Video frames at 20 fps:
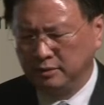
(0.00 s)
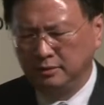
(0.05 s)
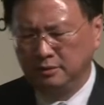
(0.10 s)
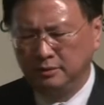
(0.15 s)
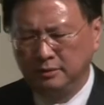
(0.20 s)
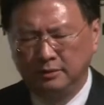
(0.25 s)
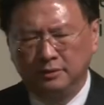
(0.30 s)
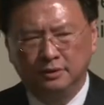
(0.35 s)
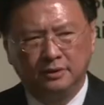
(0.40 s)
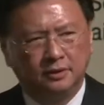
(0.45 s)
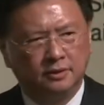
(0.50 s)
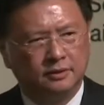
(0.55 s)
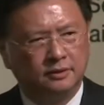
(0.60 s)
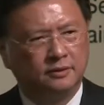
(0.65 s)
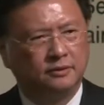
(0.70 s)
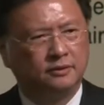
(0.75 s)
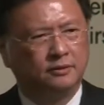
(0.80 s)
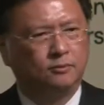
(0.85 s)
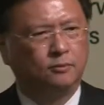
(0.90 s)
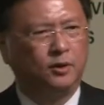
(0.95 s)
to
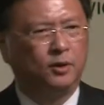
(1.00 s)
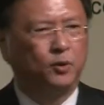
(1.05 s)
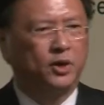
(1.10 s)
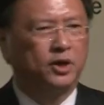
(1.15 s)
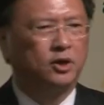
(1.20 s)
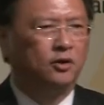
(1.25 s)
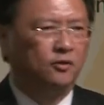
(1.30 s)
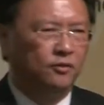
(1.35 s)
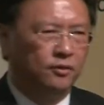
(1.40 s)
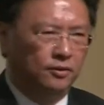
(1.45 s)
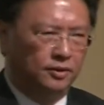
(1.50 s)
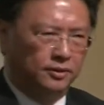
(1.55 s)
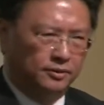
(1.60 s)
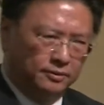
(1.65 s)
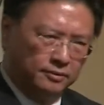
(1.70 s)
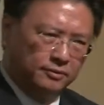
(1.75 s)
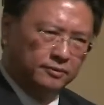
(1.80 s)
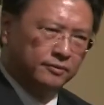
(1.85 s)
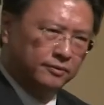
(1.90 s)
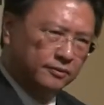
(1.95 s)
what we call
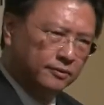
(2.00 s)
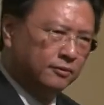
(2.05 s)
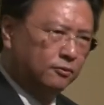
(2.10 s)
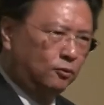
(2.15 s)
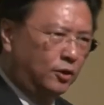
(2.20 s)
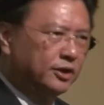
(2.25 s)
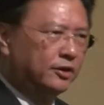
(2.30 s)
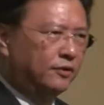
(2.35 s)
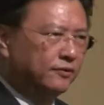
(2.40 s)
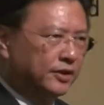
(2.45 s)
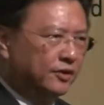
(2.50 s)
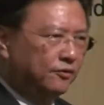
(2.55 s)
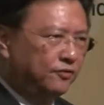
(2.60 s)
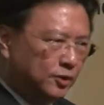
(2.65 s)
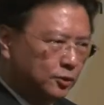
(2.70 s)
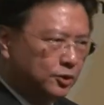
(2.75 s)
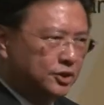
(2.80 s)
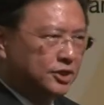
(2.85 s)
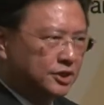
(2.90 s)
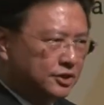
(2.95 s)
one of the
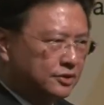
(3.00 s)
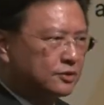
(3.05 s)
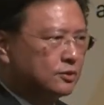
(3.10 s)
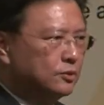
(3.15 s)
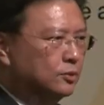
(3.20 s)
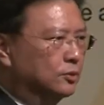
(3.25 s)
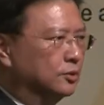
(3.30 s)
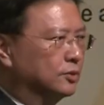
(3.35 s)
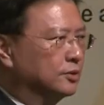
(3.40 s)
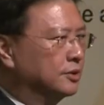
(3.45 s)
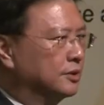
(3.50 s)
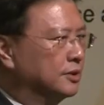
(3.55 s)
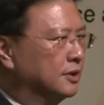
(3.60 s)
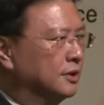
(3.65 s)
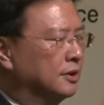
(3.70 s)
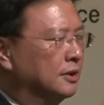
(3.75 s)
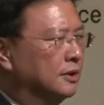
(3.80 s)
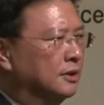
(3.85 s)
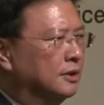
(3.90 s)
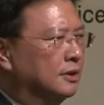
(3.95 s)
future schools.
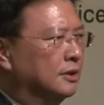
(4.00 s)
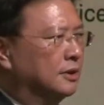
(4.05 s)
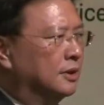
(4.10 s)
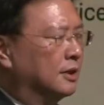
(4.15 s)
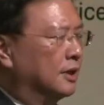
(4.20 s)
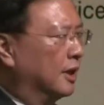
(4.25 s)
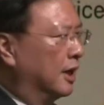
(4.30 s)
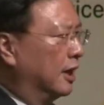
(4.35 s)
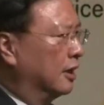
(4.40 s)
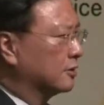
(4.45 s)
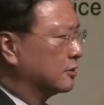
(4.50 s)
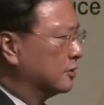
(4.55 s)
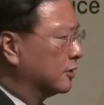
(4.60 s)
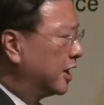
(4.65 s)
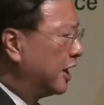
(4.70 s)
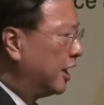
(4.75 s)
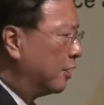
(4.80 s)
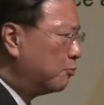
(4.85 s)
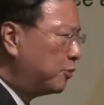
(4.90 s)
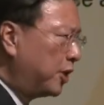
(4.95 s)
I was
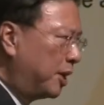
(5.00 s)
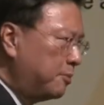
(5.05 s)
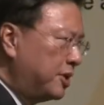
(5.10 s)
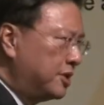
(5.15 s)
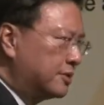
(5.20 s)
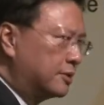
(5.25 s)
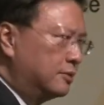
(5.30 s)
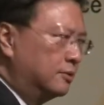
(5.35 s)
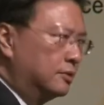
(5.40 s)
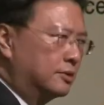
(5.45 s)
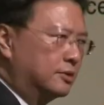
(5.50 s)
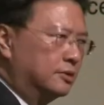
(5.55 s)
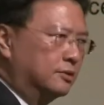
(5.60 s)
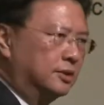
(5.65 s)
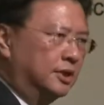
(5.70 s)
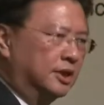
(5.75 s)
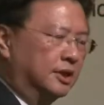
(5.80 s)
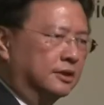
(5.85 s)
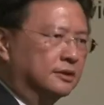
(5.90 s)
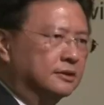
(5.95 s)
looking at primary school
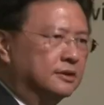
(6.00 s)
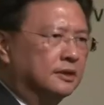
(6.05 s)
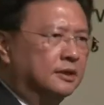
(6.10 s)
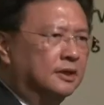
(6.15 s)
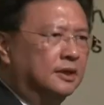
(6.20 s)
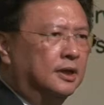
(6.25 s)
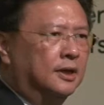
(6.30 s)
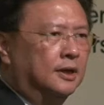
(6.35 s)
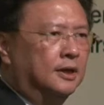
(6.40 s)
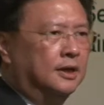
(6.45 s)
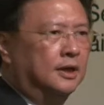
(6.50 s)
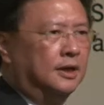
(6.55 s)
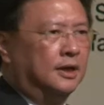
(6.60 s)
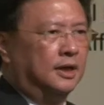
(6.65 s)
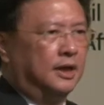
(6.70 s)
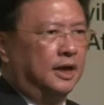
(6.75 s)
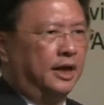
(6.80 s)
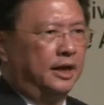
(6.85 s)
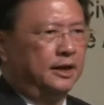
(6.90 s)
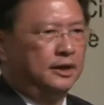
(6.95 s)
students,
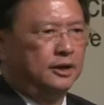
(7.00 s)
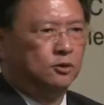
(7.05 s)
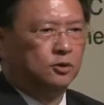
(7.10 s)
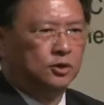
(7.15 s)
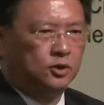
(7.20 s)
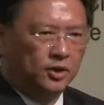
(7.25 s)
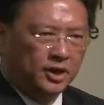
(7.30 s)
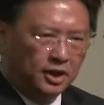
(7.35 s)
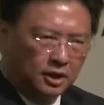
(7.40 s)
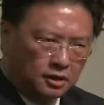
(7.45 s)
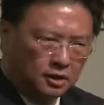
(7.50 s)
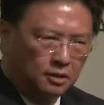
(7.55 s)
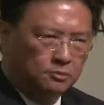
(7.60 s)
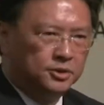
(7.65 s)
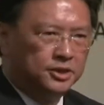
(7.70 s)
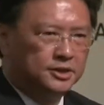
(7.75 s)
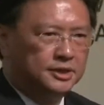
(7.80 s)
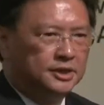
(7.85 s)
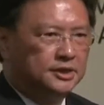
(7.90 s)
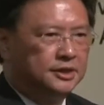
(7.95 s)
and they were doing a
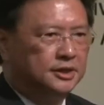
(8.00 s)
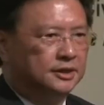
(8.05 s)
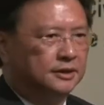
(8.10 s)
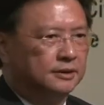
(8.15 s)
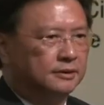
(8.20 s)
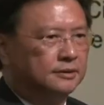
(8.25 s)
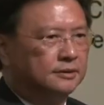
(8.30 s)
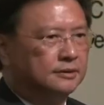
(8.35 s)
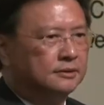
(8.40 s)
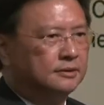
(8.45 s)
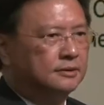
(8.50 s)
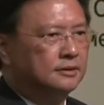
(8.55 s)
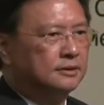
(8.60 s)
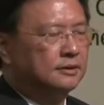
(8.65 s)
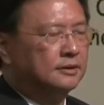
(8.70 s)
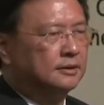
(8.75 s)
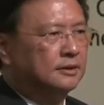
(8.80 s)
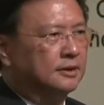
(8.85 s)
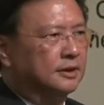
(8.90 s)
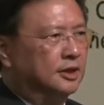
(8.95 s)
composition.
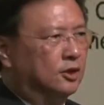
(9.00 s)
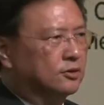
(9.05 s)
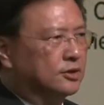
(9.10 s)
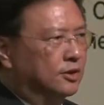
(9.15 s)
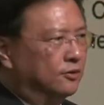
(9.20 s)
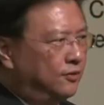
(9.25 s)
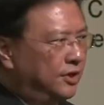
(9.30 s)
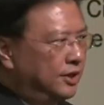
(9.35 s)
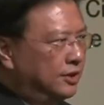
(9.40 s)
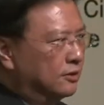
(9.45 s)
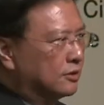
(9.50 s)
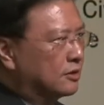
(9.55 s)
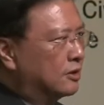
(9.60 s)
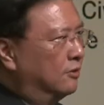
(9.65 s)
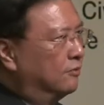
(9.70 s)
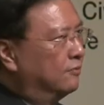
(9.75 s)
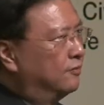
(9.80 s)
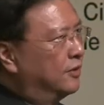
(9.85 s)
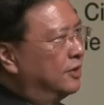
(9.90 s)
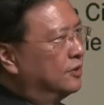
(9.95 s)
There was a video
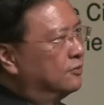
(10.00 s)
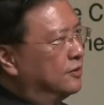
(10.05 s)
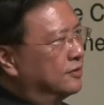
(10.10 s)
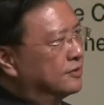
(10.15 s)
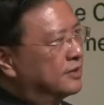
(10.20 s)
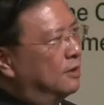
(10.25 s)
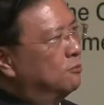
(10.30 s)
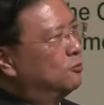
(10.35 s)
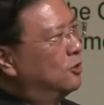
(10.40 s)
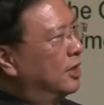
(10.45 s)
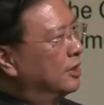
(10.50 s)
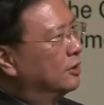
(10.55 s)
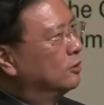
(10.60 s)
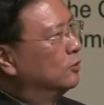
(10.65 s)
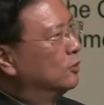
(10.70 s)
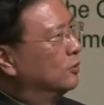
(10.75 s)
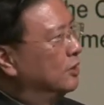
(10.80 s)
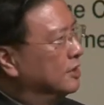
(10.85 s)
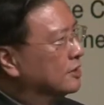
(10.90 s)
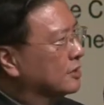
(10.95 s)
conference with someone
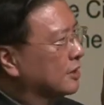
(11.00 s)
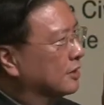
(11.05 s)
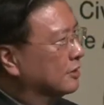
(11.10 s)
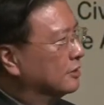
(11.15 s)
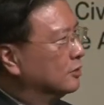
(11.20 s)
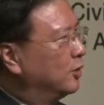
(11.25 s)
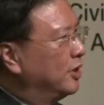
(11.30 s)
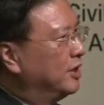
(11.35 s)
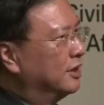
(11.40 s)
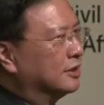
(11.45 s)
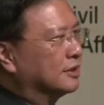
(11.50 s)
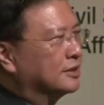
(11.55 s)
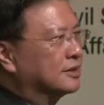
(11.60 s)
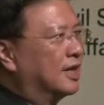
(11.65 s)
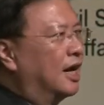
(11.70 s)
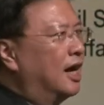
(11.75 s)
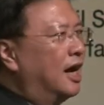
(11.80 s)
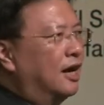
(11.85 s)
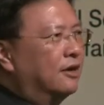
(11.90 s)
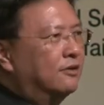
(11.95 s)
who is doing the
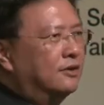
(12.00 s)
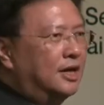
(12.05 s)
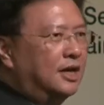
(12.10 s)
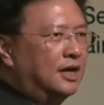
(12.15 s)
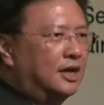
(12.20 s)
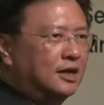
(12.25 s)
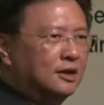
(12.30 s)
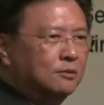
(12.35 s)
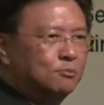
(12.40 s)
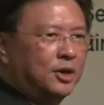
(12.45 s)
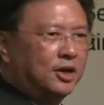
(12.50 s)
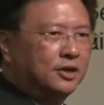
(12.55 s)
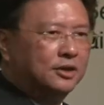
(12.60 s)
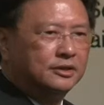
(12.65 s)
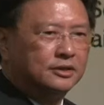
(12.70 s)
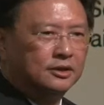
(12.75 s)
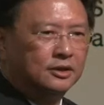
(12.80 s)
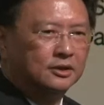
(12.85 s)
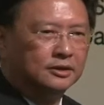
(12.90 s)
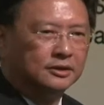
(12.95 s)
Sahara
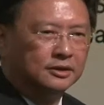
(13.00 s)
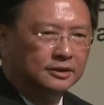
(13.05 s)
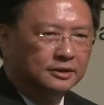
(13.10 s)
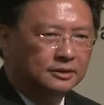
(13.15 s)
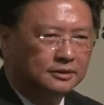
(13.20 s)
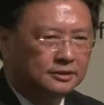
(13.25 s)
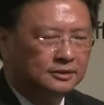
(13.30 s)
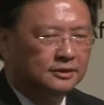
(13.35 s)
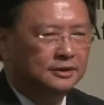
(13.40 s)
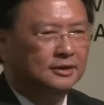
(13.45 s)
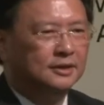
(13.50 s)
Marathon, you know.